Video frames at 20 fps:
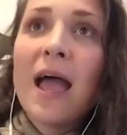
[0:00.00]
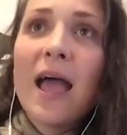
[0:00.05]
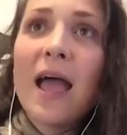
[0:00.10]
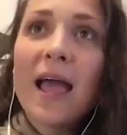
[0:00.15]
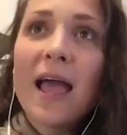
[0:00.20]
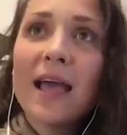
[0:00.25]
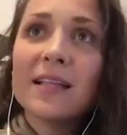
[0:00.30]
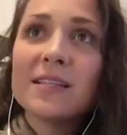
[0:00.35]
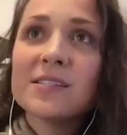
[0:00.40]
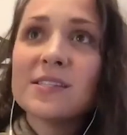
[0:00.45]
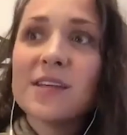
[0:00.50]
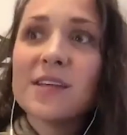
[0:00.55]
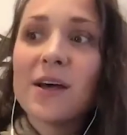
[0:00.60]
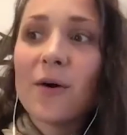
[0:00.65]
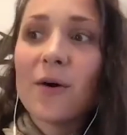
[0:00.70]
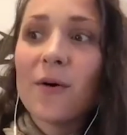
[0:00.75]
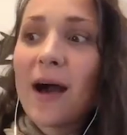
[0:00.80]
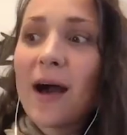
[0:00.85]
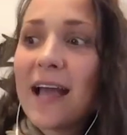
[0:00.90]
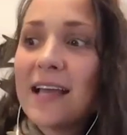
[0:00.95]
And
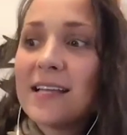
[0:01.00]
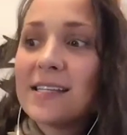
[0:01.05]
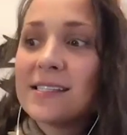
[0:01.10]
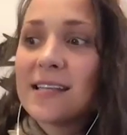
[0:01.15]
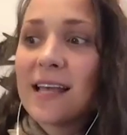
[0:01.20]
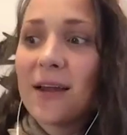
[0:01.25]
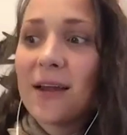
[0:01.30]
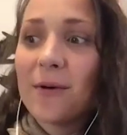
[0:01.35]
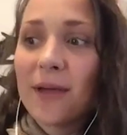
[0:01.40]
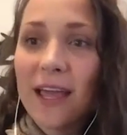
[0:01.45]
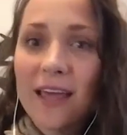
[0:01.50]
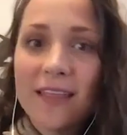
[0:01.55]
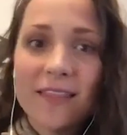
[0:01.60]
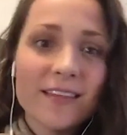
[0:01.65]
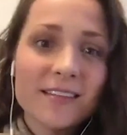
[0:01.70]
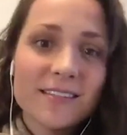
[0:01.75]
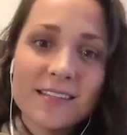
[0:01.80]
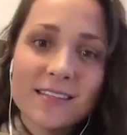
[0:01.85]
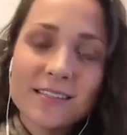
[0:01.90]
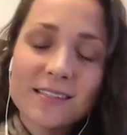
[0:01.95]
so I said, okay, this
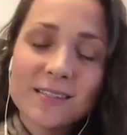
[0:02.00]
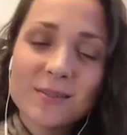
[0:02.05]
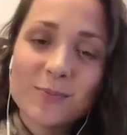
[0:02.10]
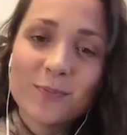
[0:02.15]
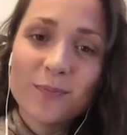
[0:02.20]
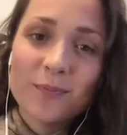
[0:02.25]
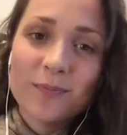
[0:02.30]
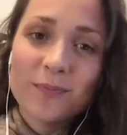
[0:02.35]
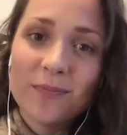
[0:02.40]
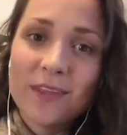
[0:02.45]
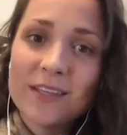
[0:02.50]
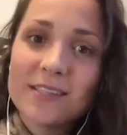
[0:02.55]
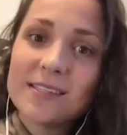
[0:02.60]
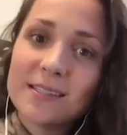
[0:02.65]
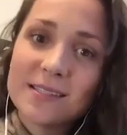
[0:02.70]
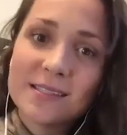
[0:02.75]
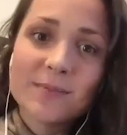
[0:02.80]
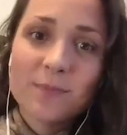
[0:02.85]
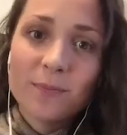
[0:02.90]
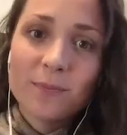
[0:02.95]
is this
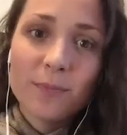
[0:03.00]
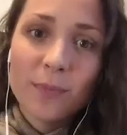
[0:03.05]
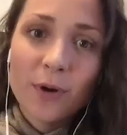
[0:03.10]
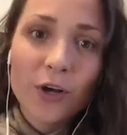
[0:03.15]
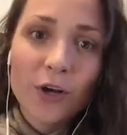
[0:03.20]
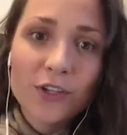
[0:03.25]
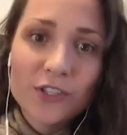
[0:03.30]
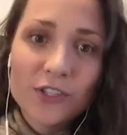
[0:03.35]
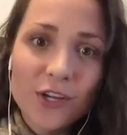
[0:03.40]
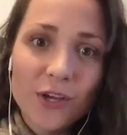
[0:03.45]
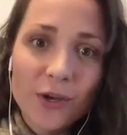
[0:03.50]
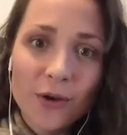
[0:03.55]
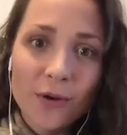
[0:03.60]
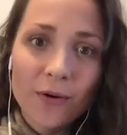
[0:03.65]
is book two.